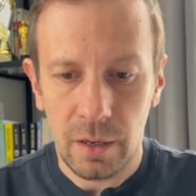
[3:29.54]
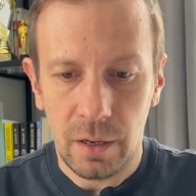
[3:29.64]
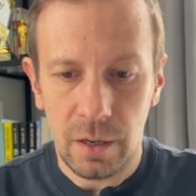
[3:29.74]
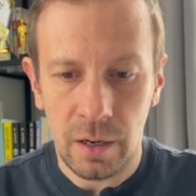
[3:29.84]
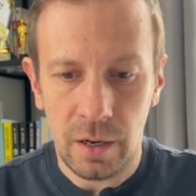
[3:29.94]

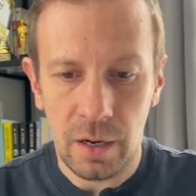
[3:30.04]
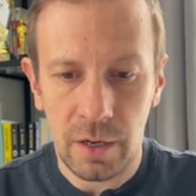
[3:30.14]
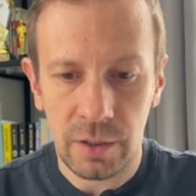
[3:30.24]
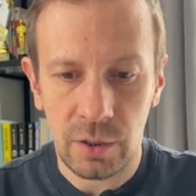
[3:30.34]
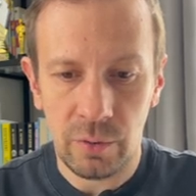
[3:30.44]

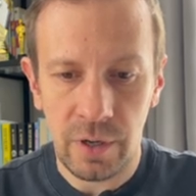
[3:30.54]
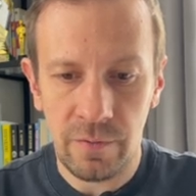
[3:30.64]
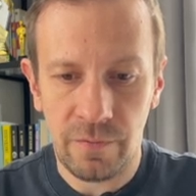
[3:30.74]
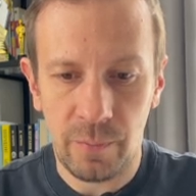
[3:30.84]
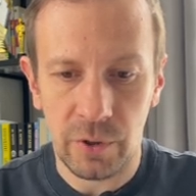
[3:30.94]
So
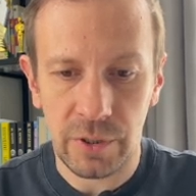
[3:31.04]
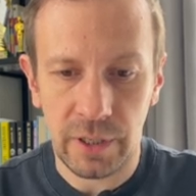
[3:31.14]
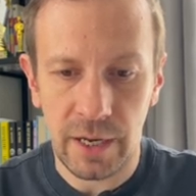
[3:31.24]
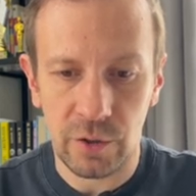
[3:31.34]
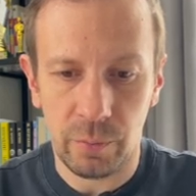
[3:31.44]
if person
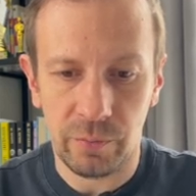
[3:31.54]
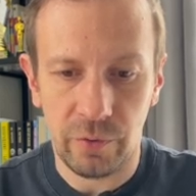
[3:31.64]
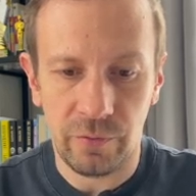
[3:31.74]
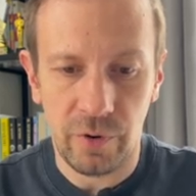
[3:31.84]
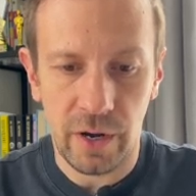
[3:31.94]
has open
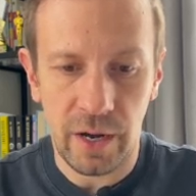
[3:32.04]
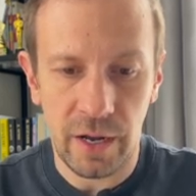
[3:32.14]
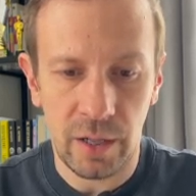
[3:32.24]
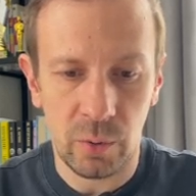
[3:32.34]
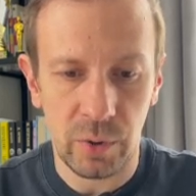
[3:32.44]

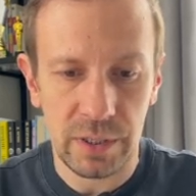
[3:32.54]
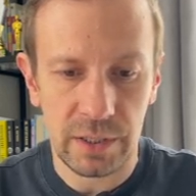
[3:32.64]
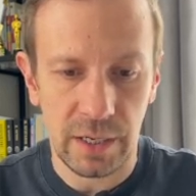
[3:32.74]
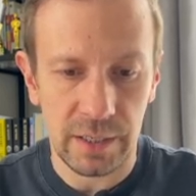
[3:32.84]
profile, we send